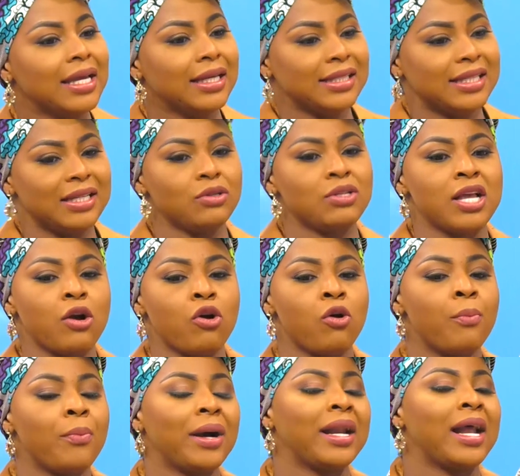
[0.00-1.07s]
See, it's a
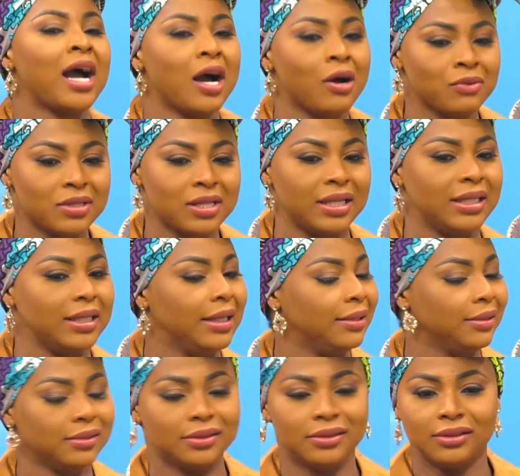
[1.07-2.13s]
compound house, and
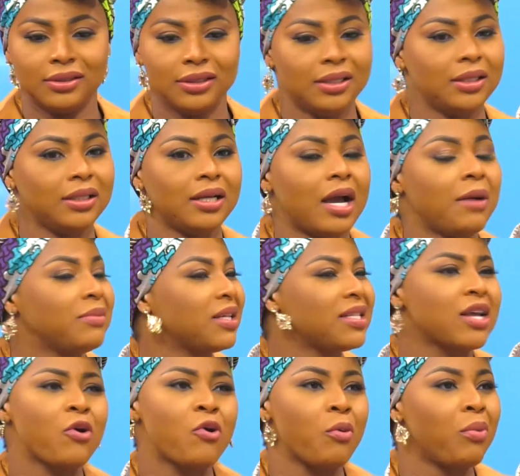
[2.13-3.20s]
then I'm just
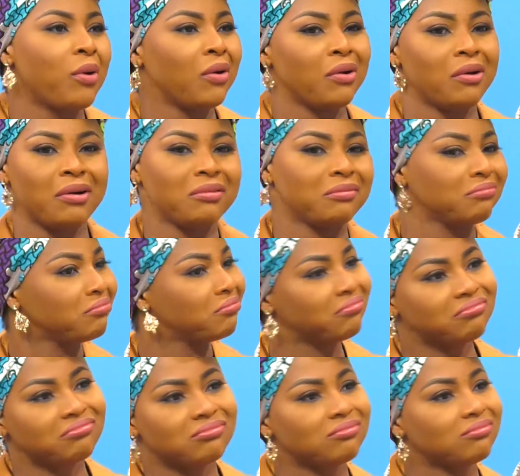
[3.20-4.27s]
a cobolo
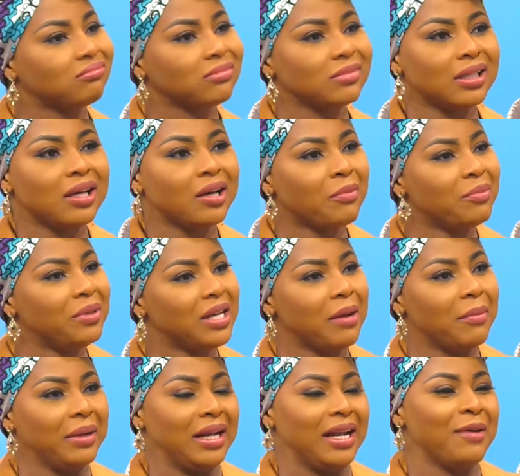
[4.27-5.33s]
girl, being a
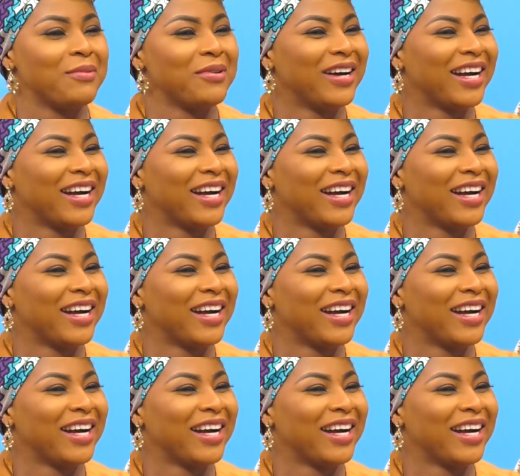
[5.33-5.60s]
man.